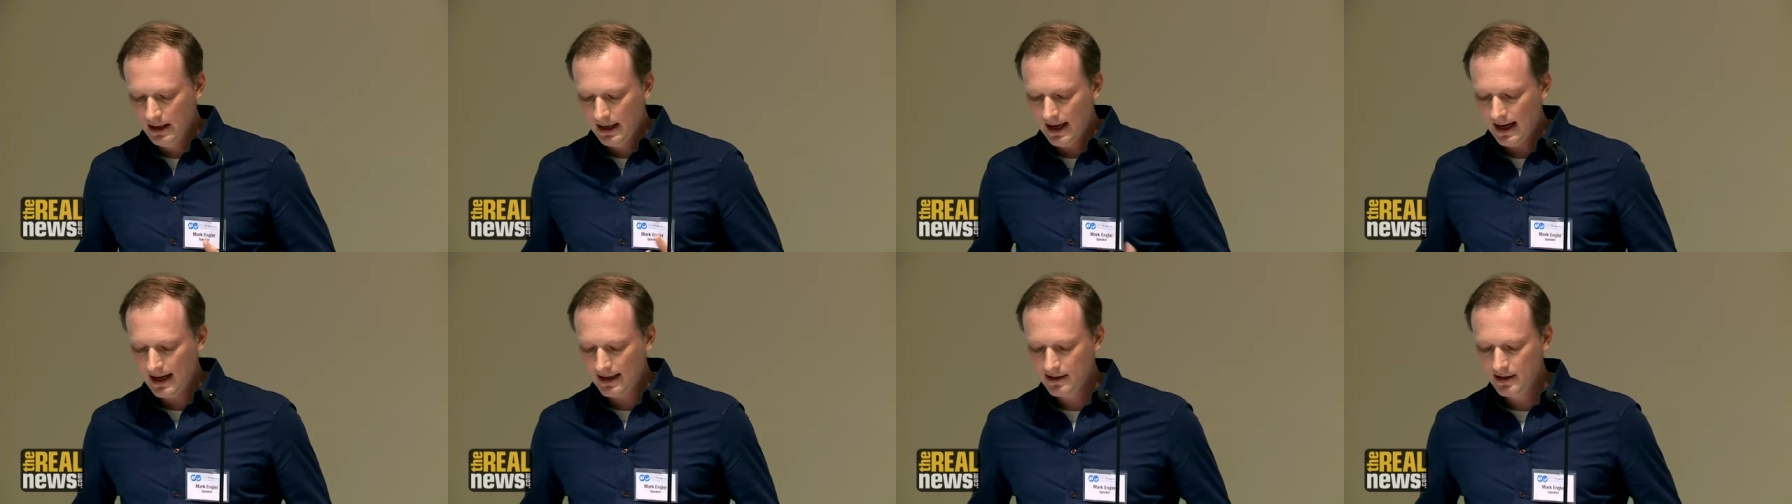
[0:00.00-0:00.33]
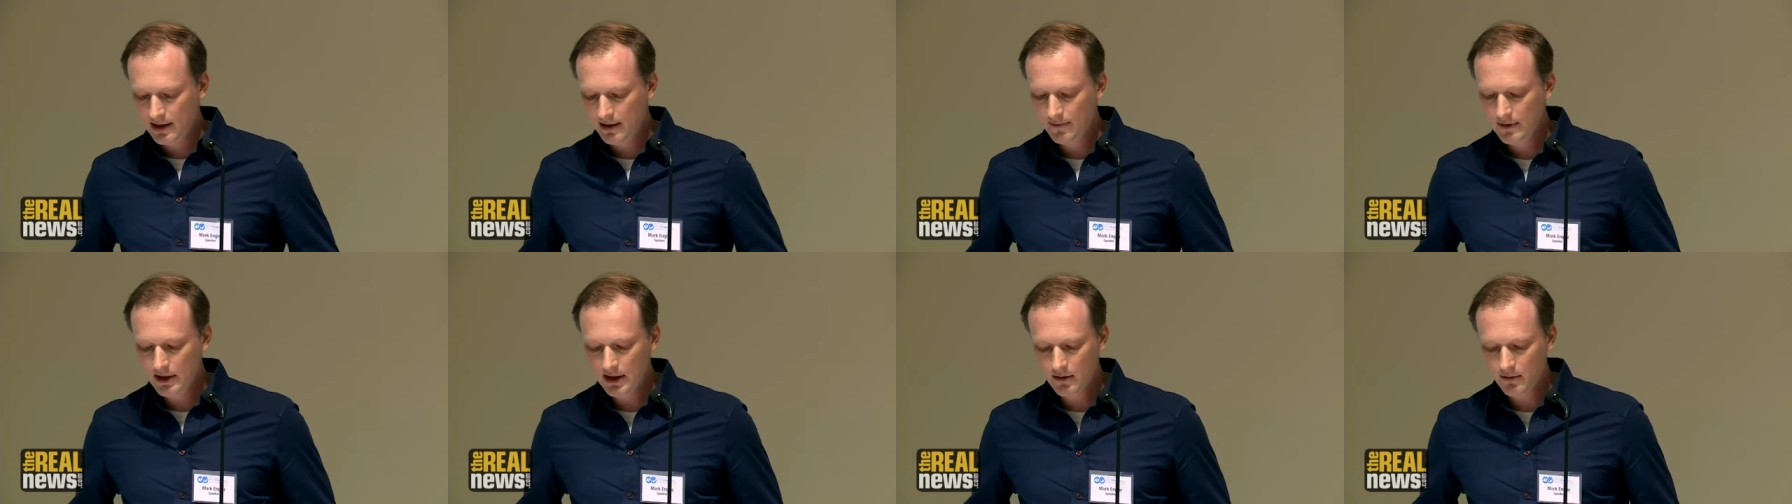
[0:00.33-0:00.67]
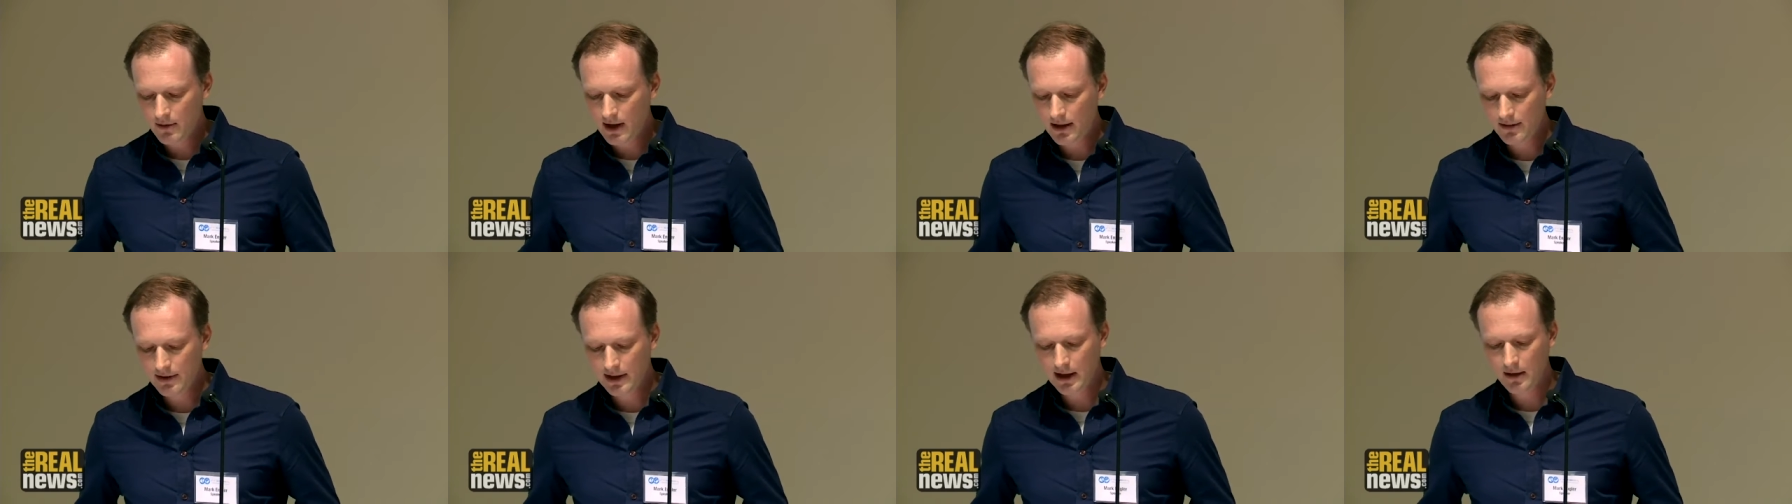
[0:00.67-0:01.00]
activity
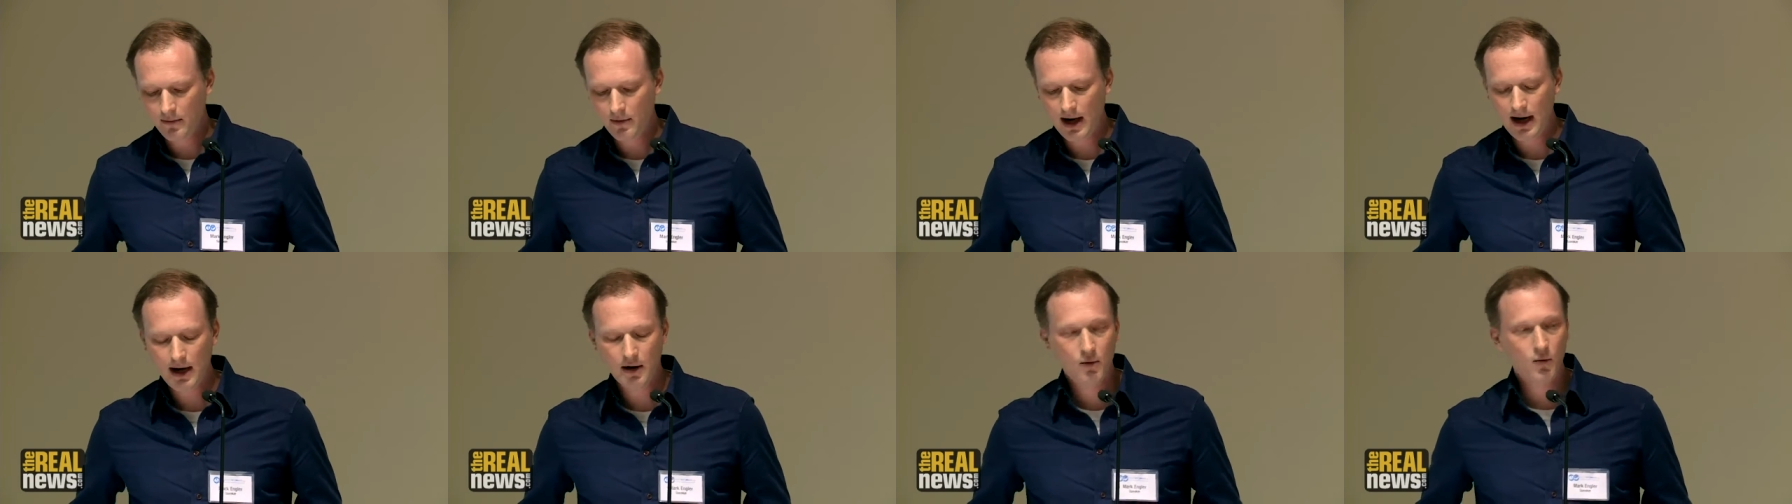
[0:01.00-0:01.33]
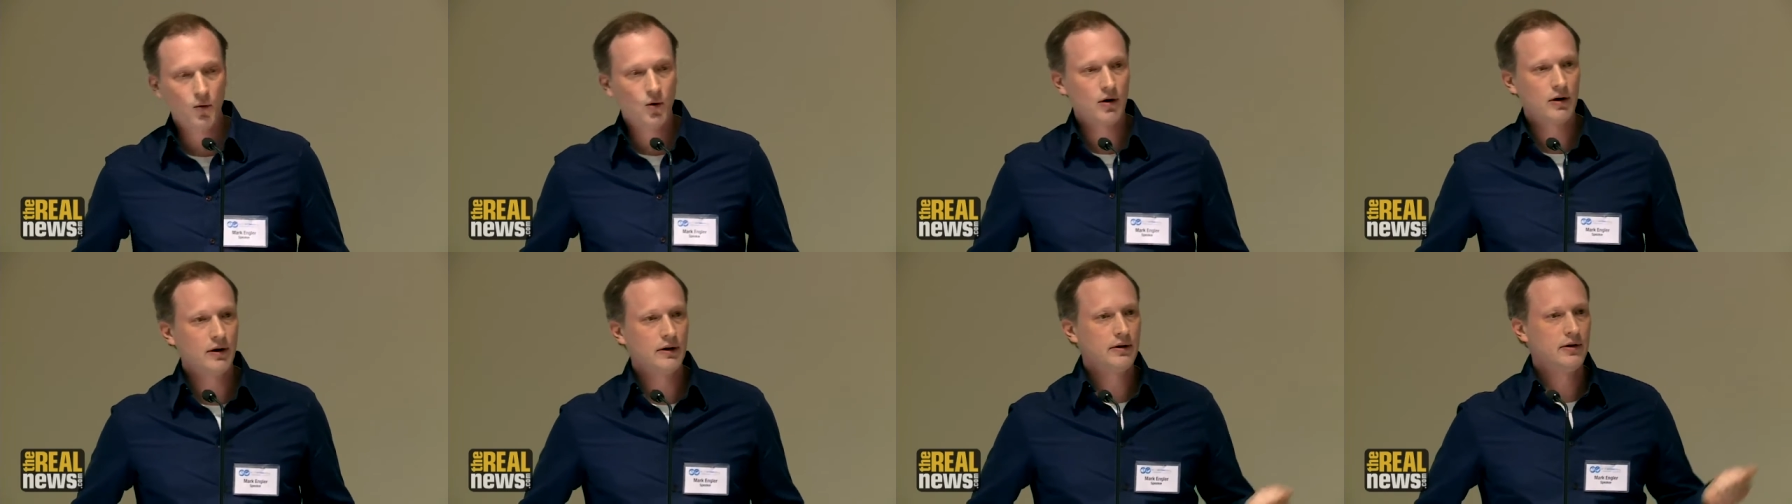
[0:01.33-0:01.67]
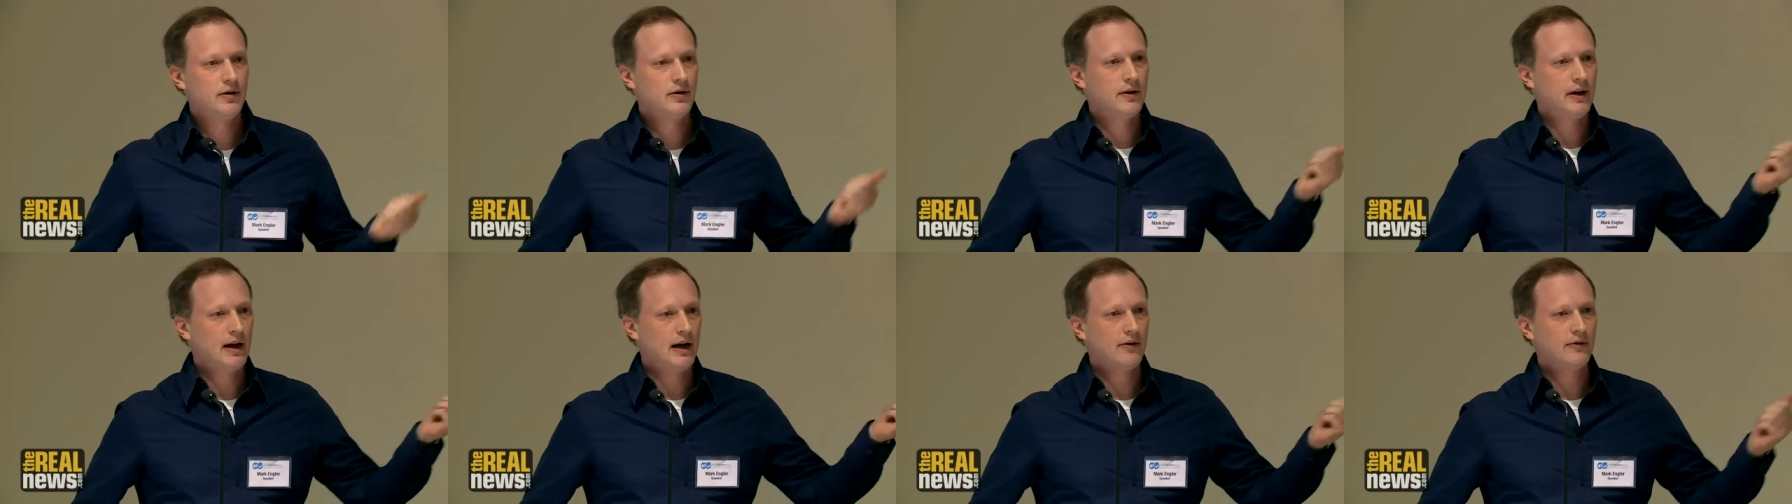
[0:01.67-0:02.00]
around the Iraq War in
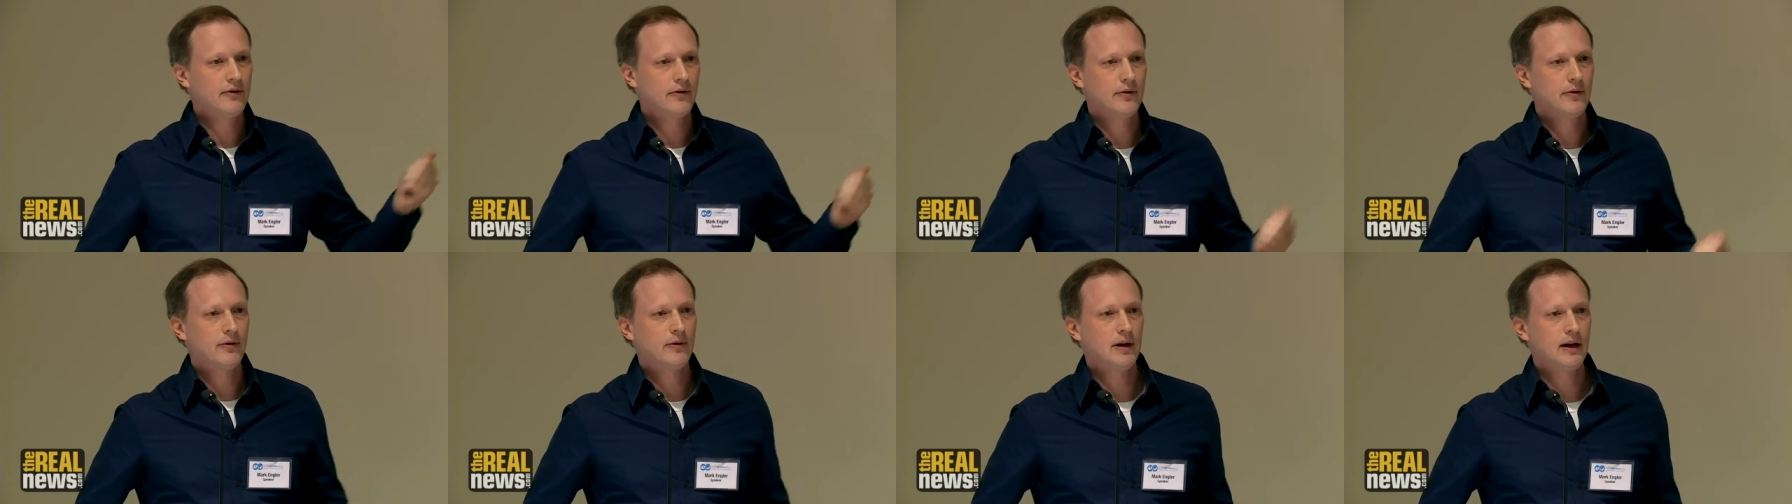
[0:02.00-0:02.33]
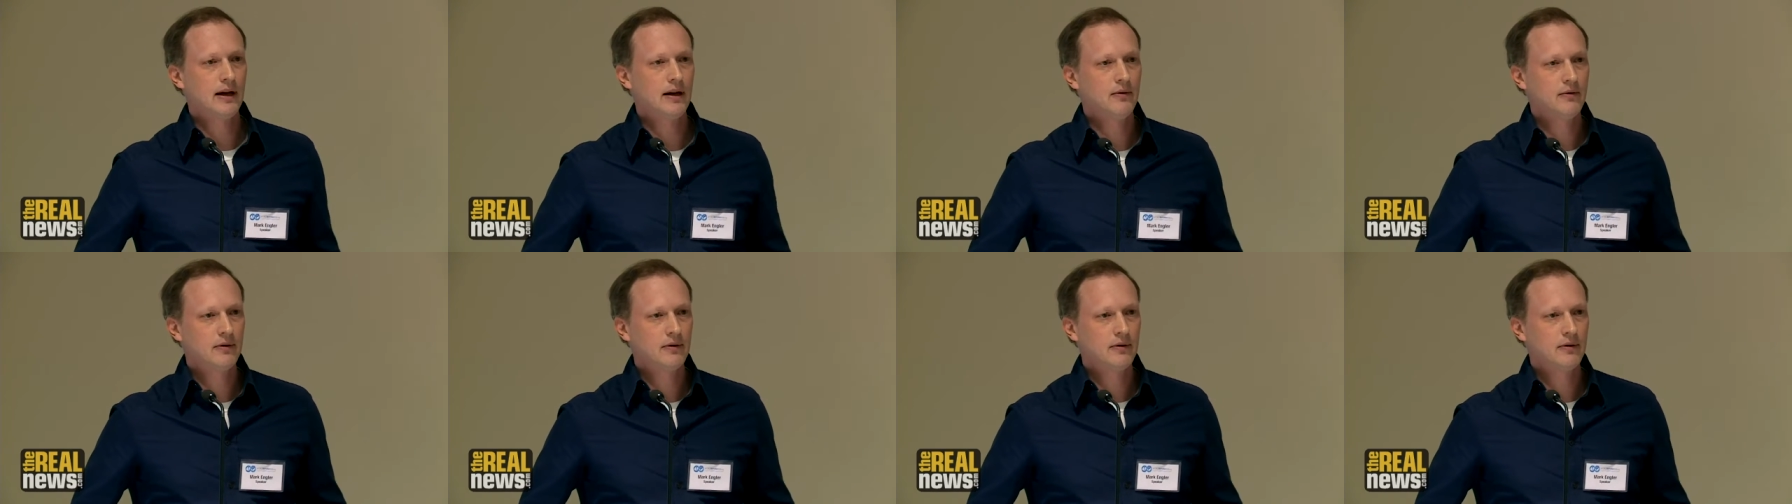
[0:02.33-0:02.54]
2003,